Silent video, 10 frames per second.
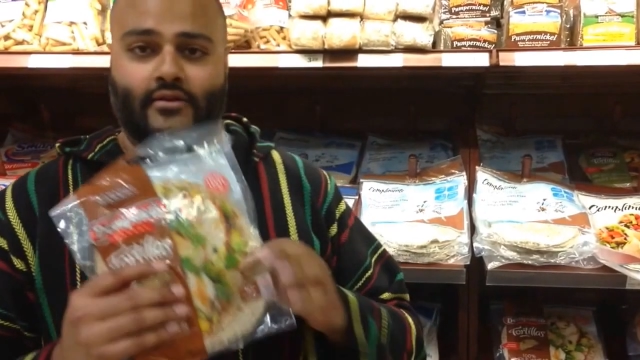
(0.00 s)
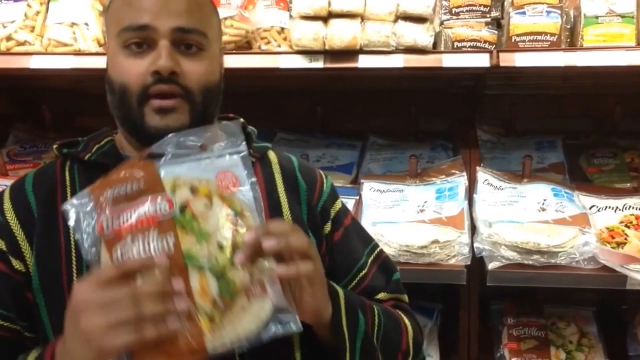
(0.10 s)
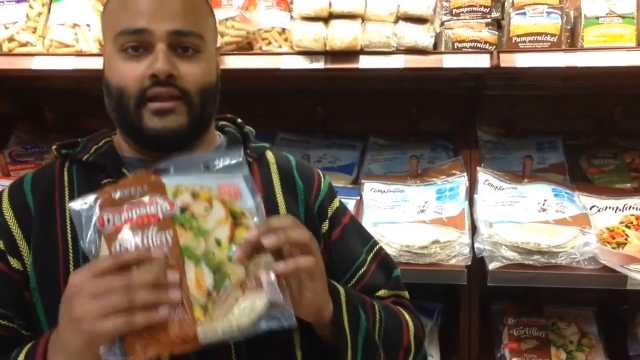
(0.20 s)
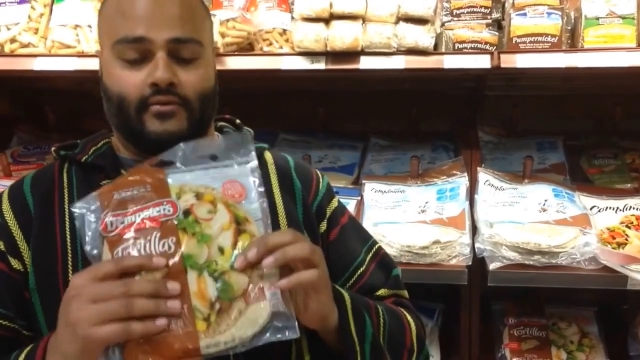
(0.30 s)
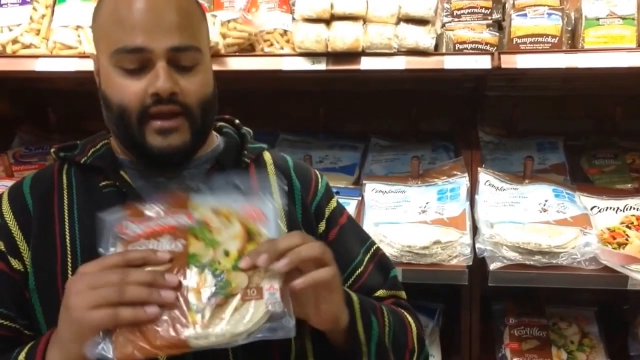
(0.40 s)

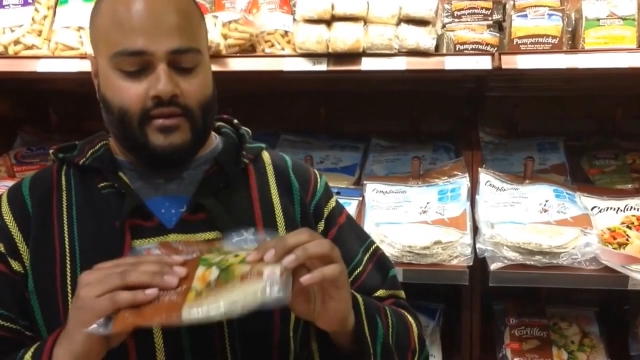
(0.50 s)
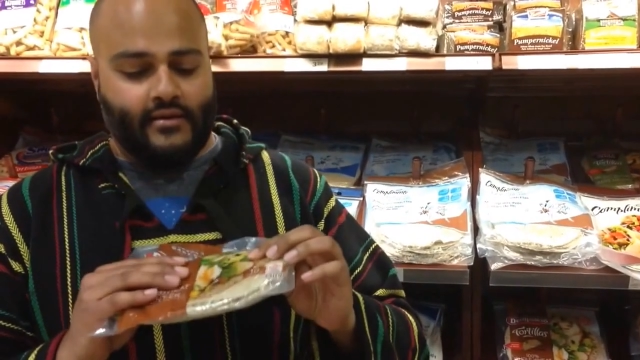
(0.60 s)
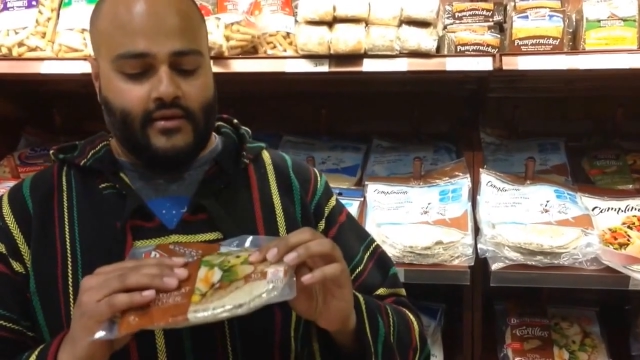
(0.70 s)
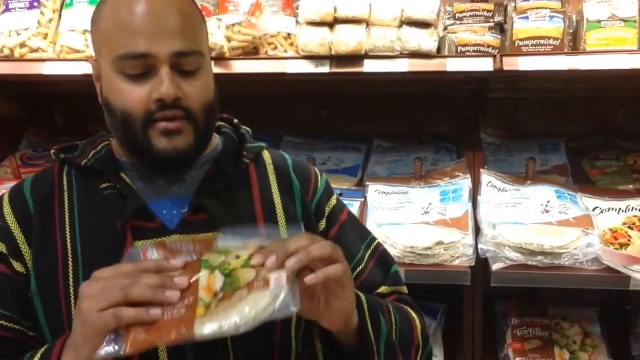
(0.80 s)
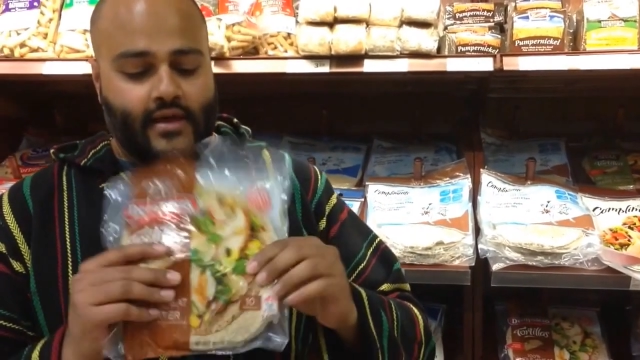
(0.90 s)
If
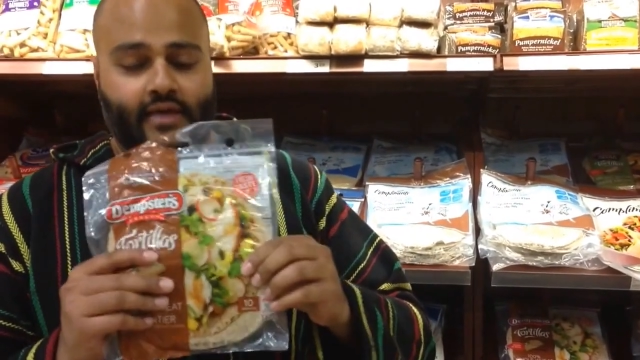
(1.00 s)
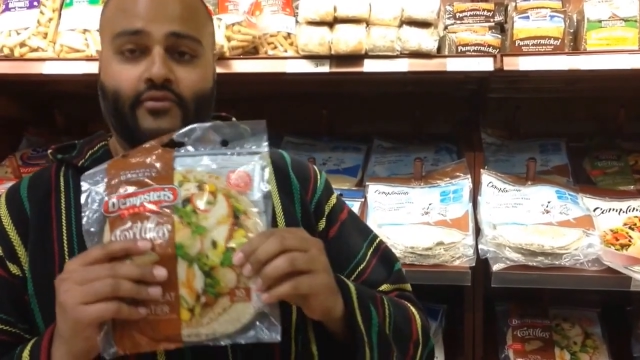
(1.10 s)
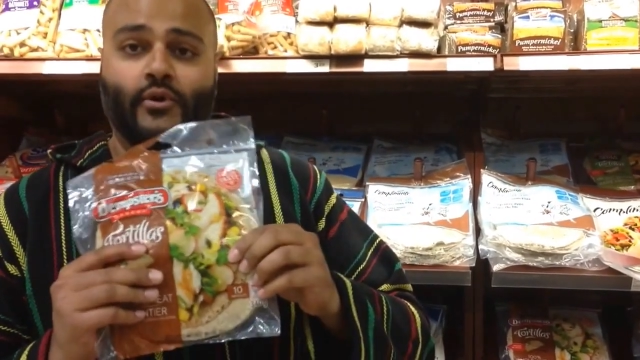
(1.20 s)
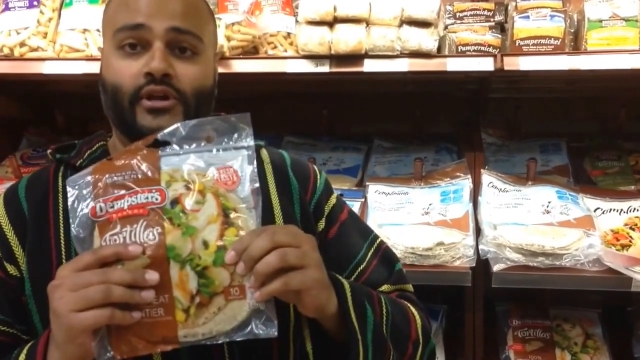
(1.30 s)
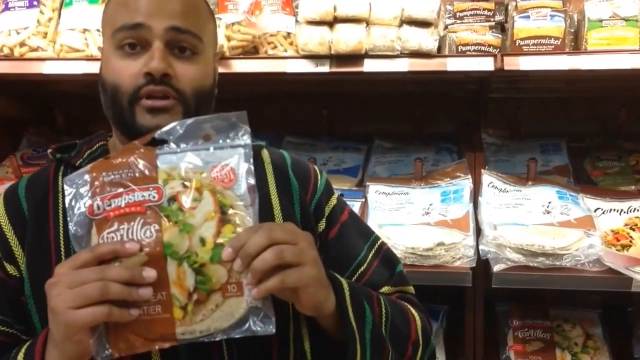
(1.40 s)

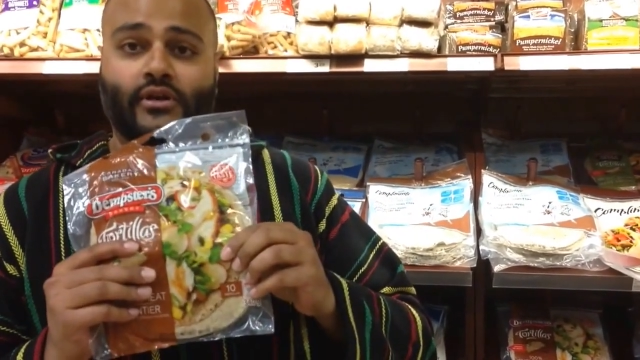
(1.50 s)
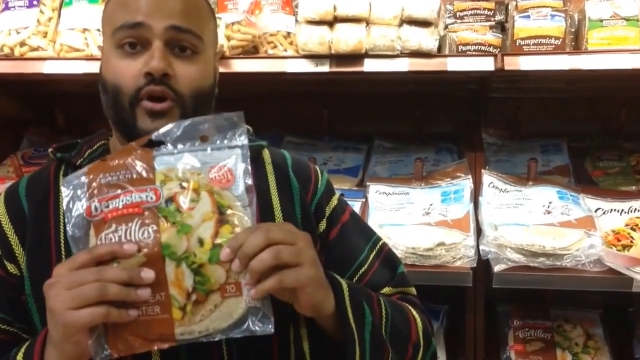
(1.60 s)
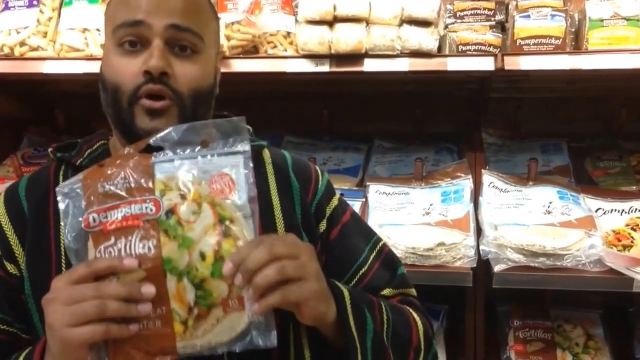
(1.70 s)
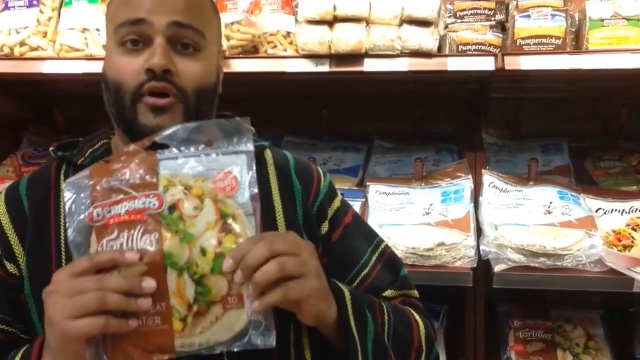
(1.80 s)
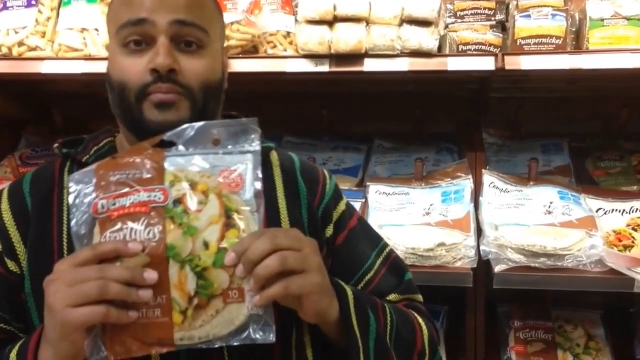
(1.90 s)
you want to
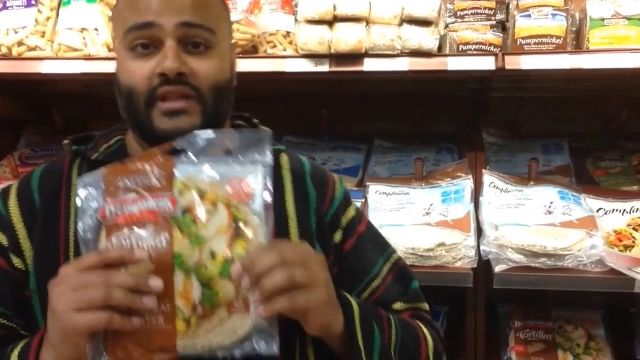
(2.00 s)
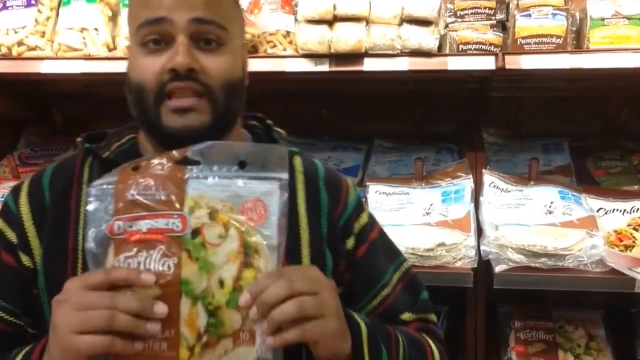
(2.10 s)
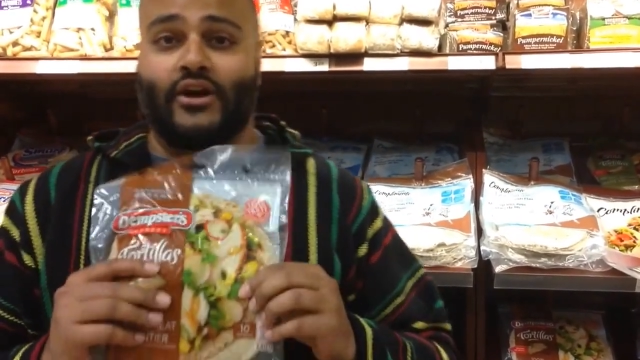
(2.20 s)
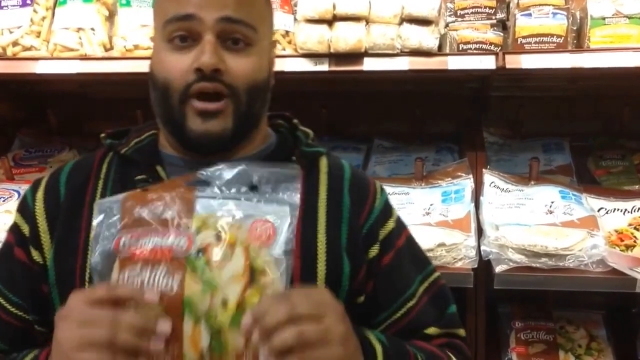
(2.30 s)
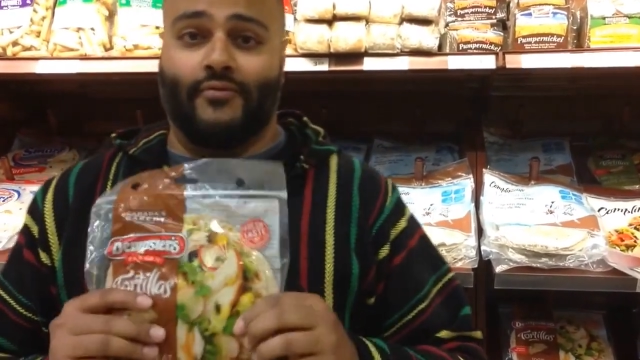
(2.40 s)
go completely
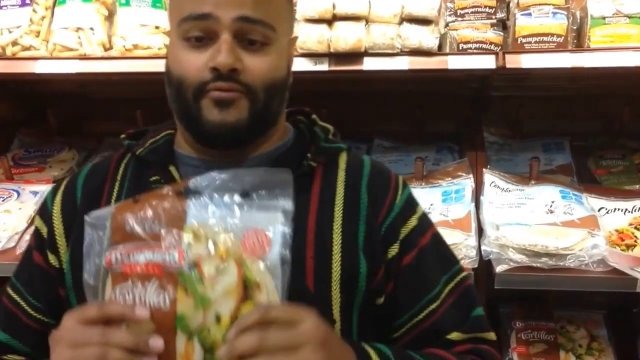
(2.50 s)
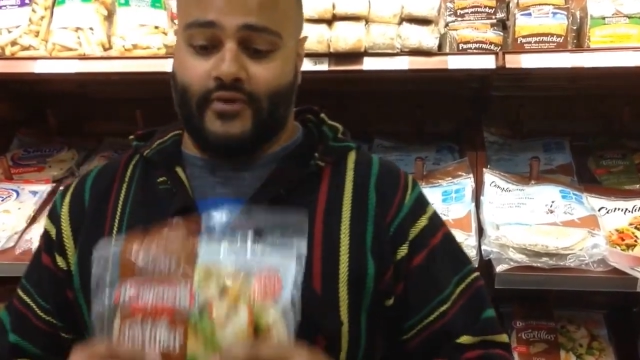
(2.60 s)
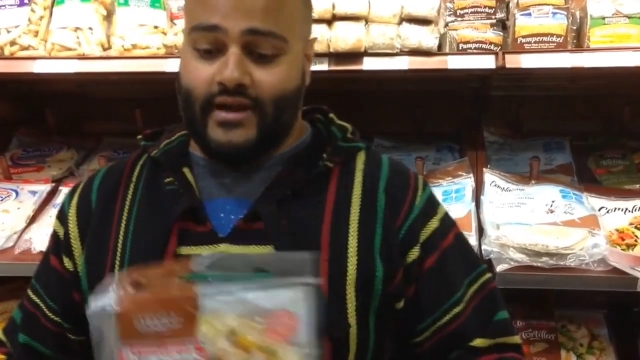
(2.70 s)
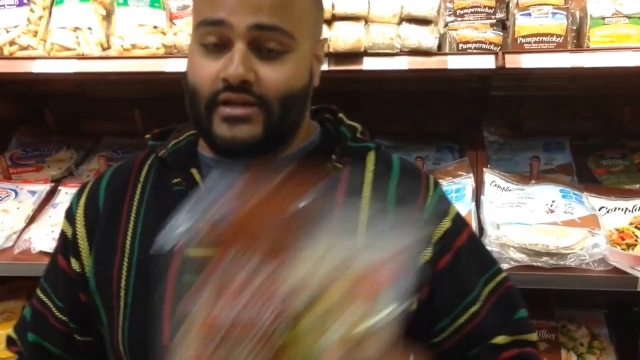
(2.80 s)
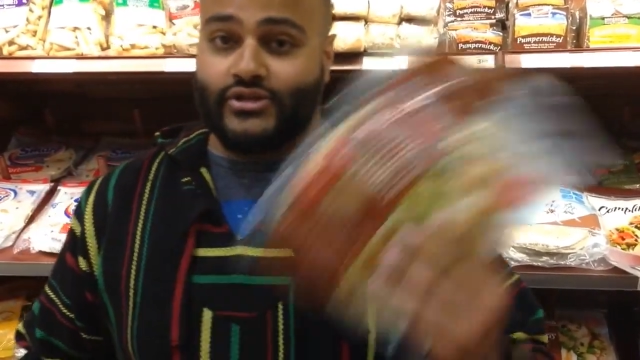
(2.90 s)
carb-free,